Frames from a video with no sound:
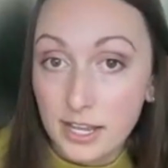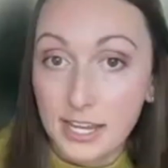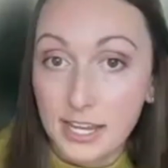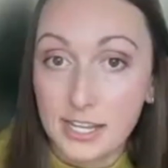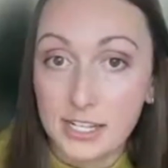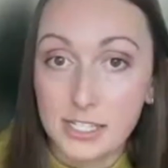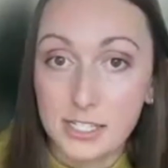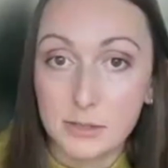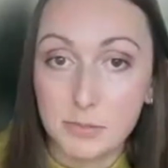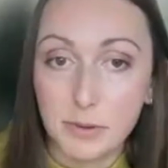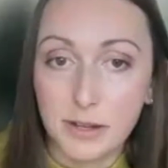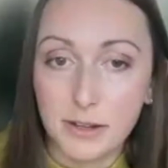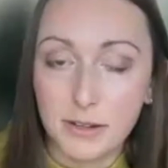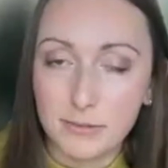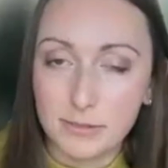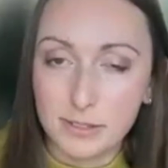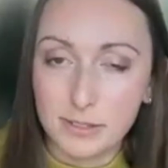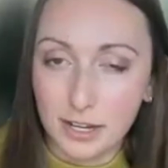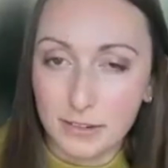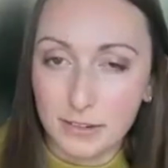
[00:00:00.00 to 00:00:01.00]
It's
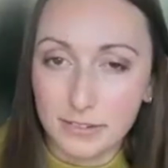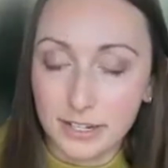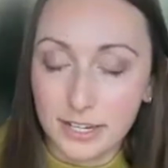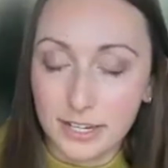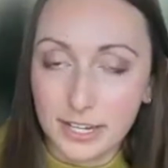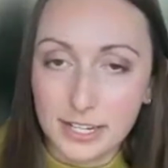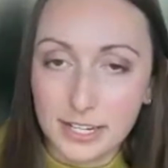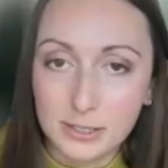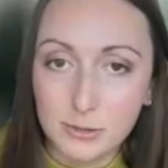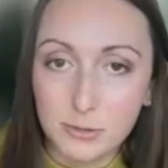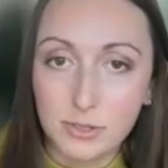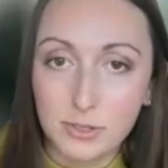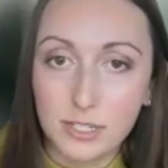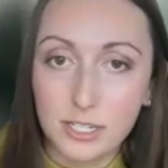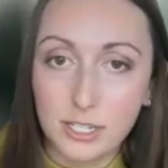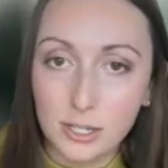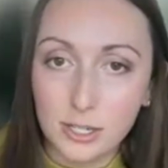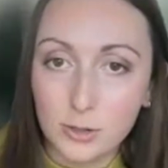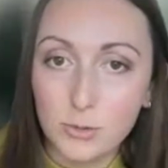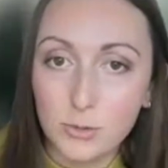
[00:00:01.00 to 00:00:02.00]
spelled kind of funny. It's
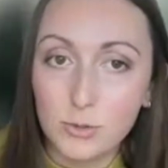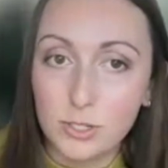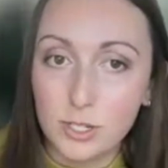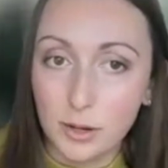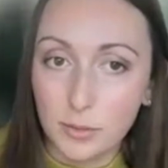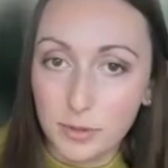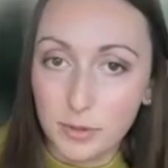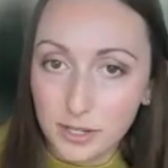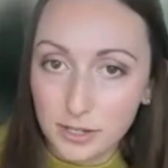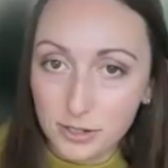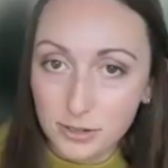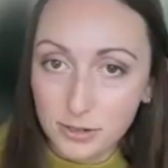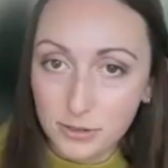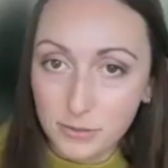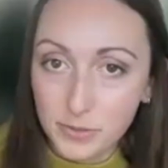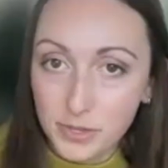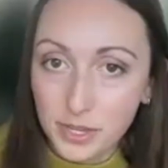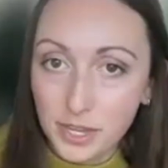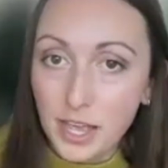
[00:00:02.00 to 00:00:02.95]
QW.